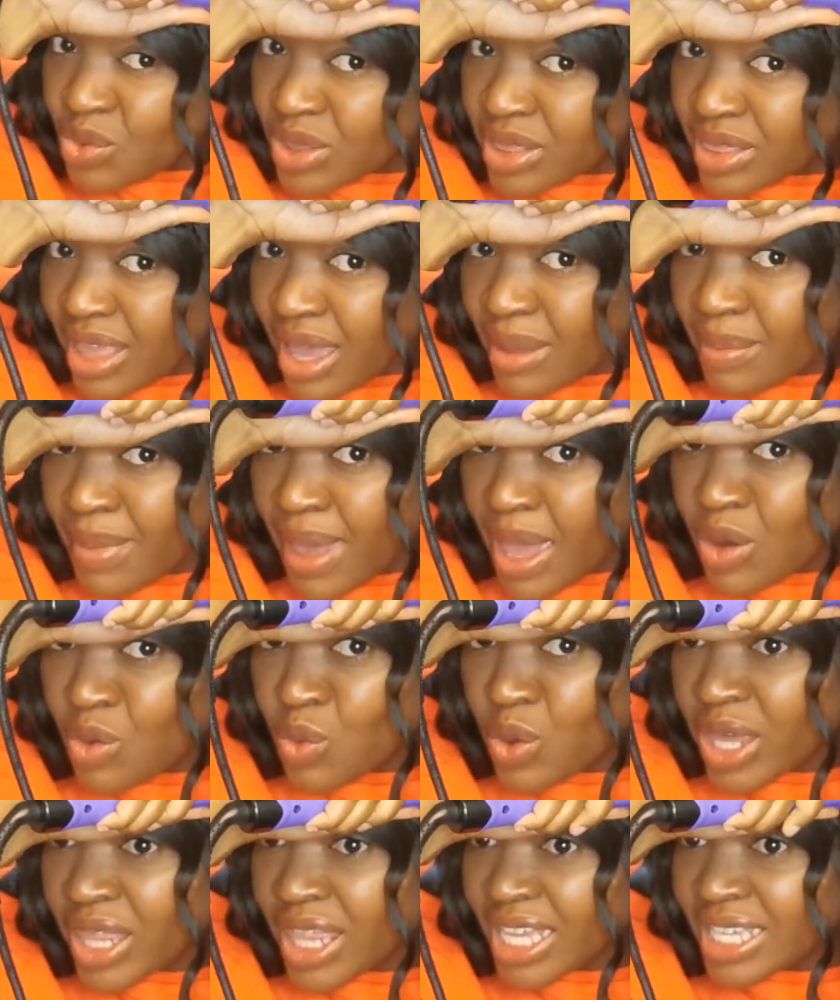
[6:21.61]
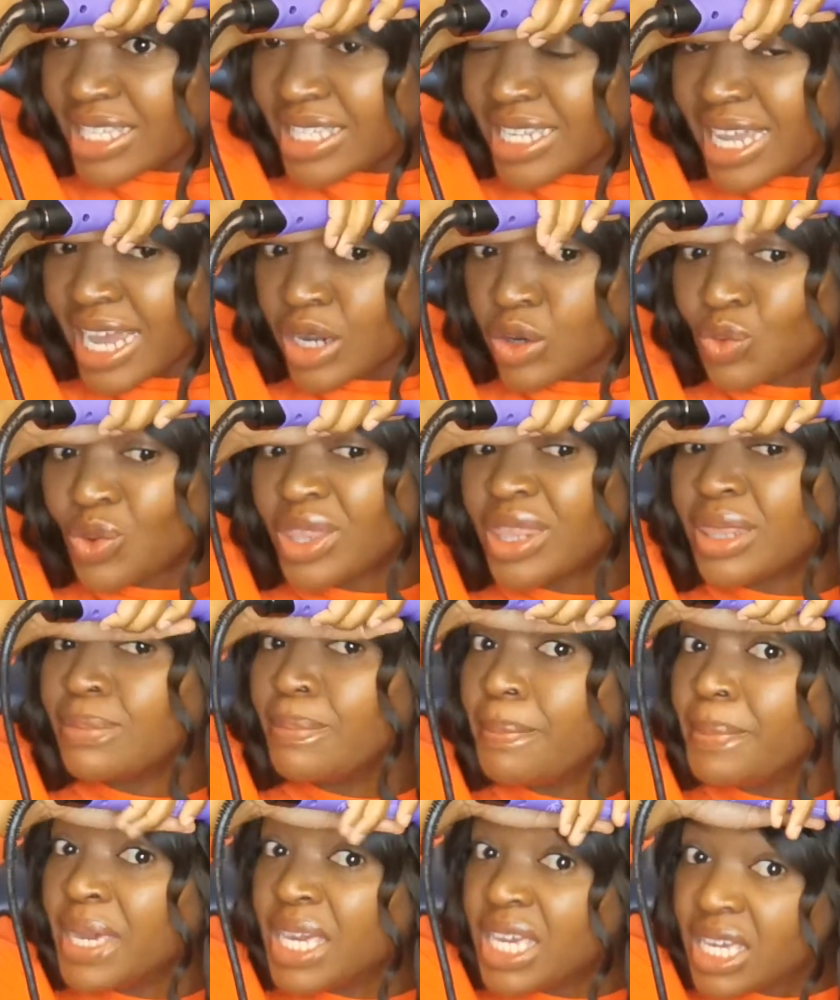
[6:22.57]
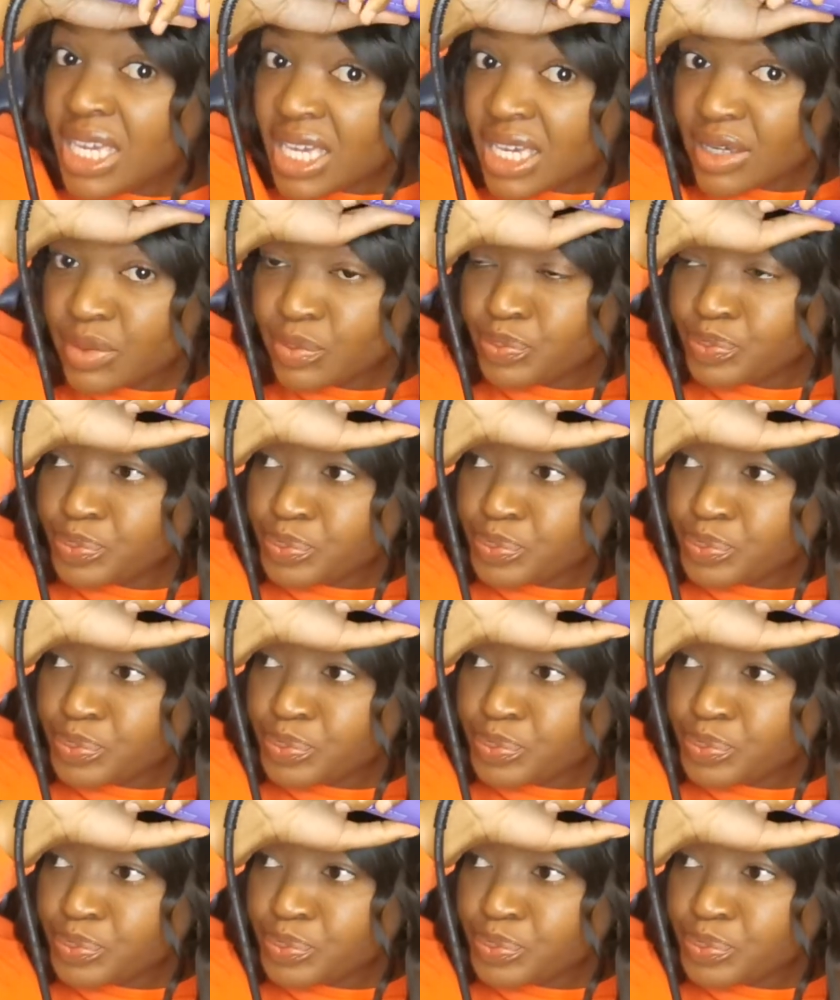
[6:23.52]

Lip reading: with them and where they stand with me.